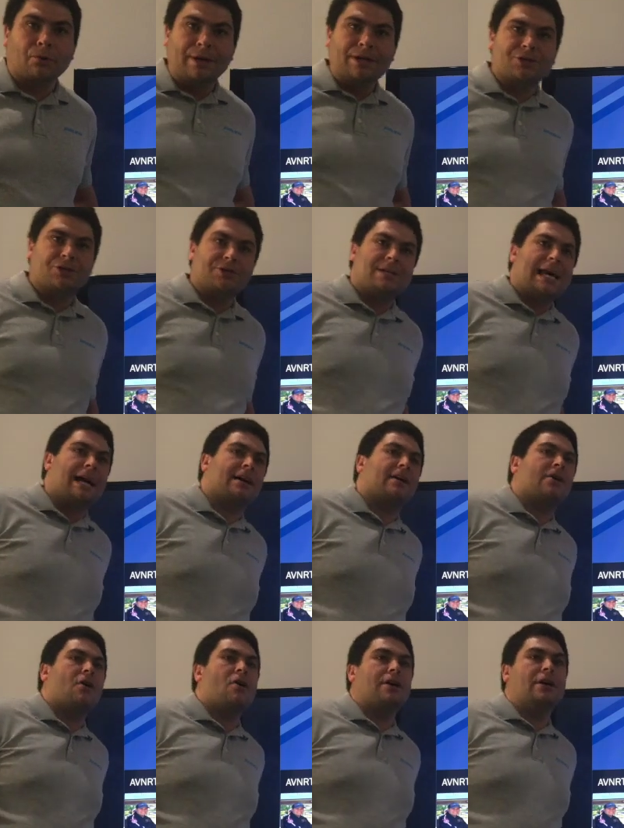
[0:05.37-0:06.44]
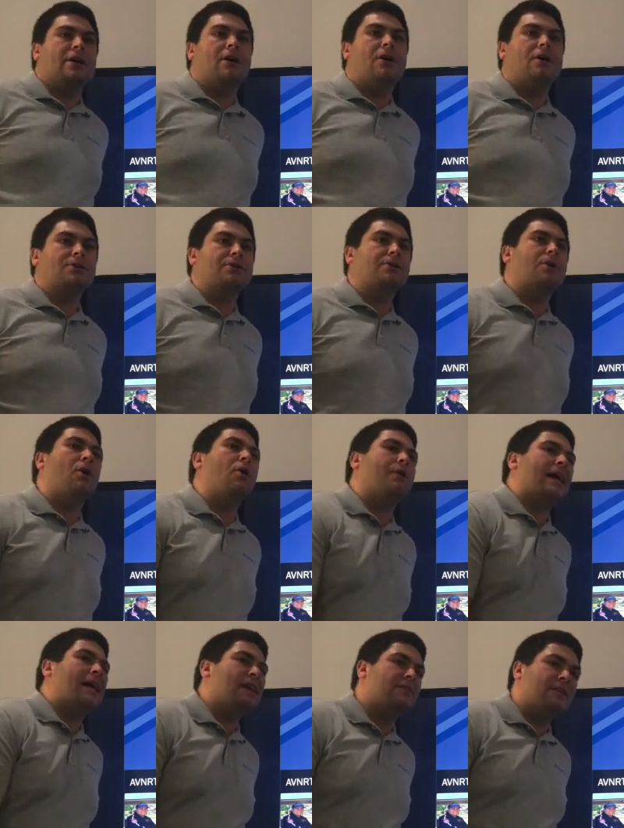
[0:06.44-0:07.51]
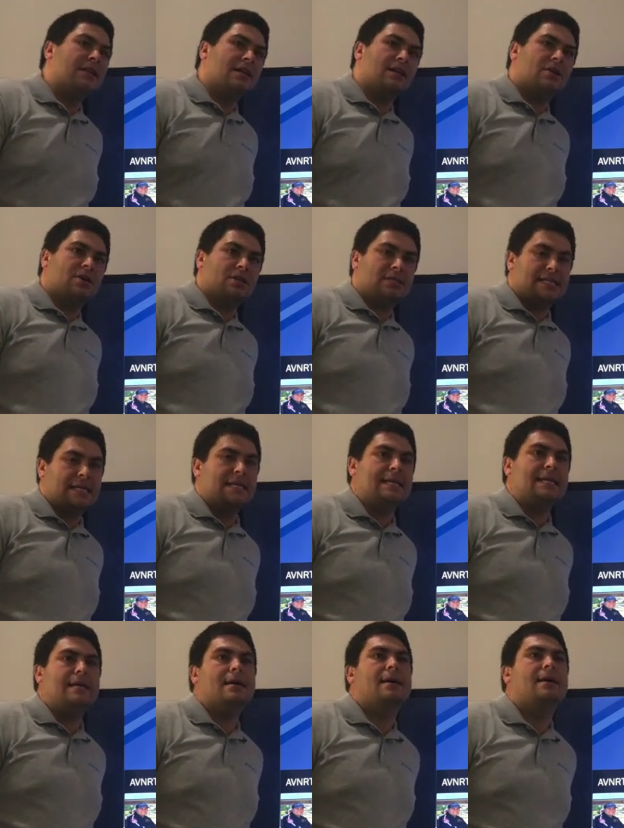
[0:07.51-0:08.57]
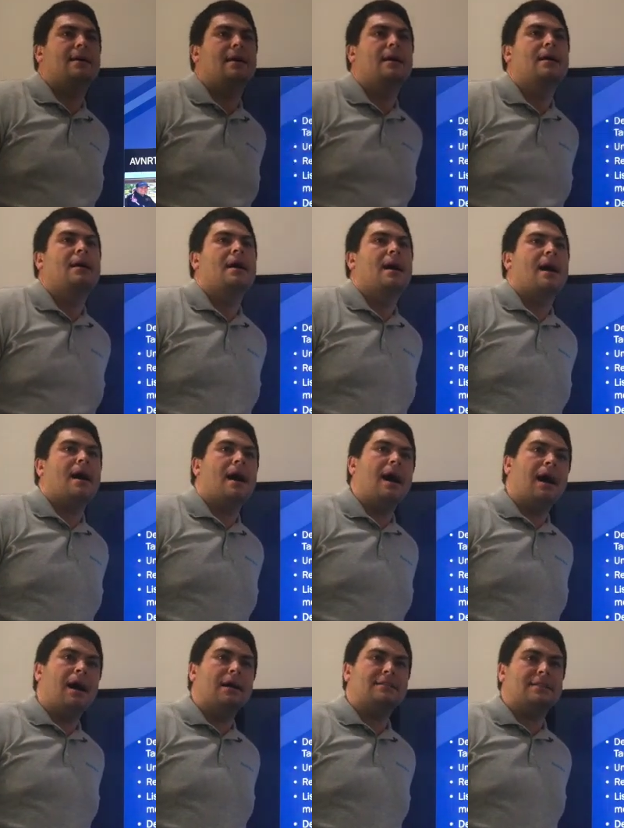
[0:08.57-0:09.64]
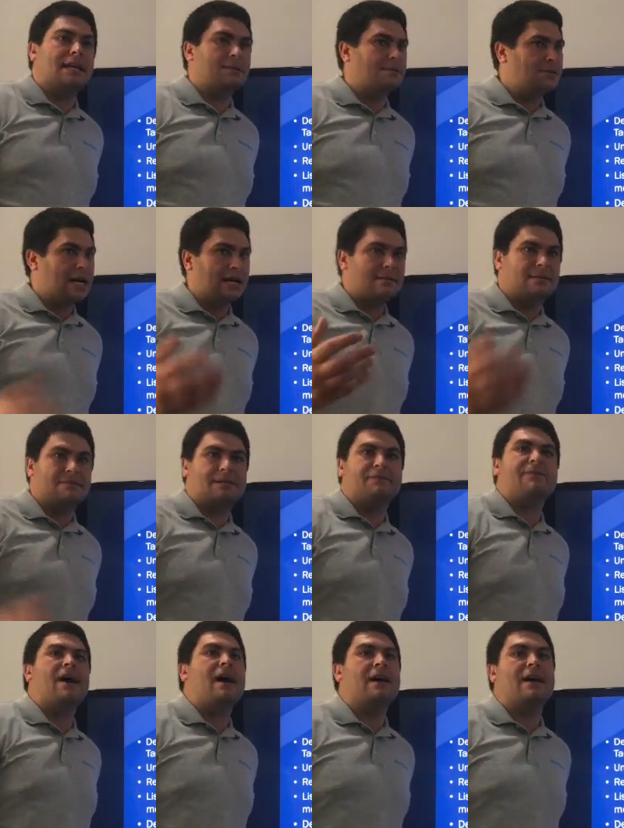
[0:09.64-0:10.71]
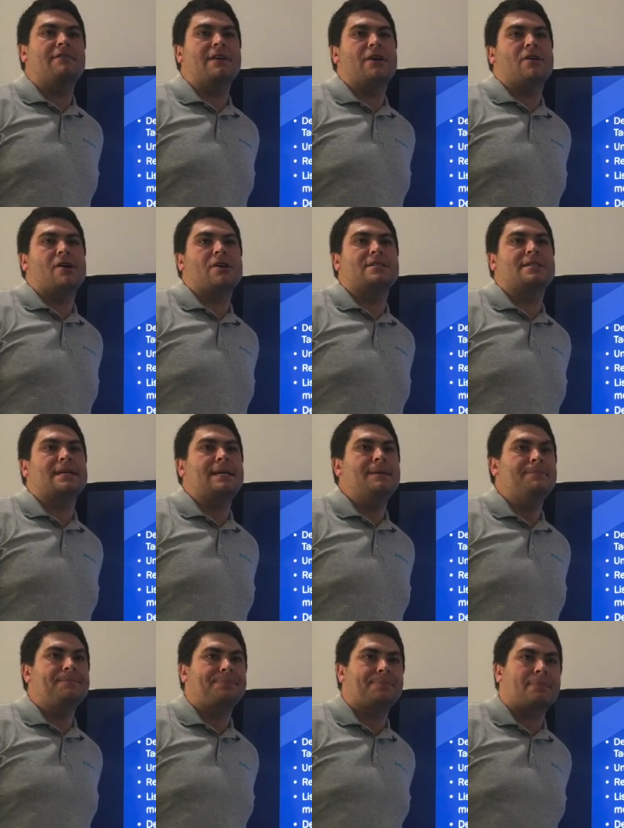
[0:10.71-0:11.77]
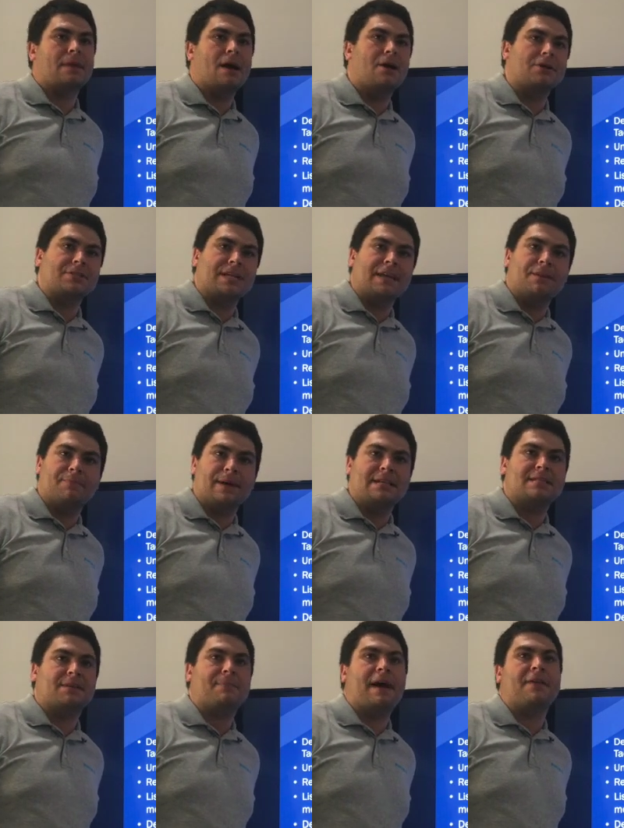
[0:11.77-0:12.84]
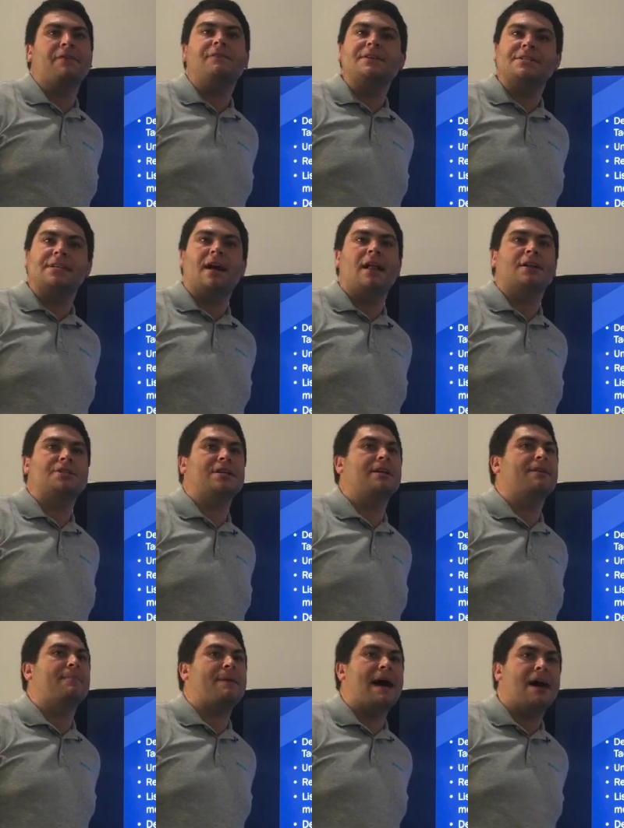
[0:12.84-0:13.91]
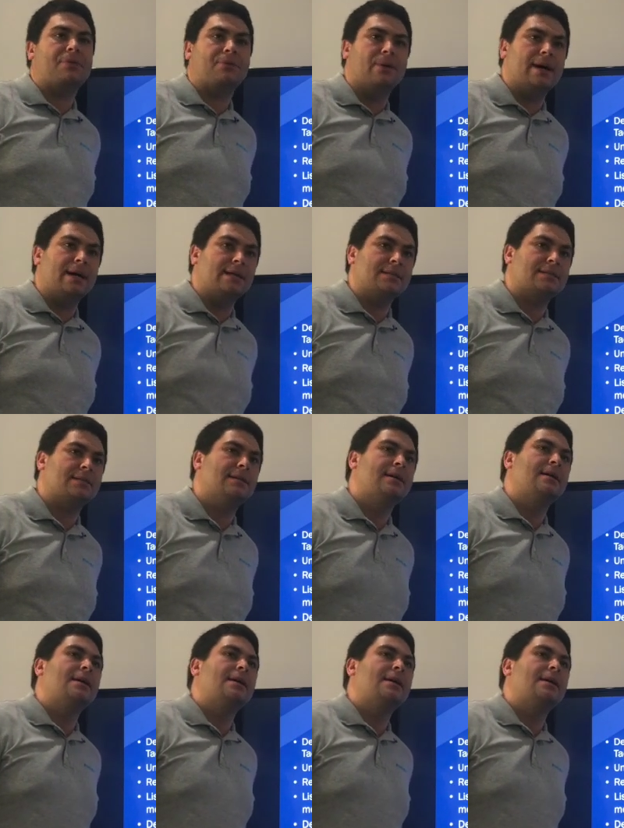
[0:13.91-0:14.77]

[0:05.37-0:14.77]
reentry tachycardia, also called AVNRT. Today's objective is to define AVNRT, understand the basic pathophysiology of the pathways,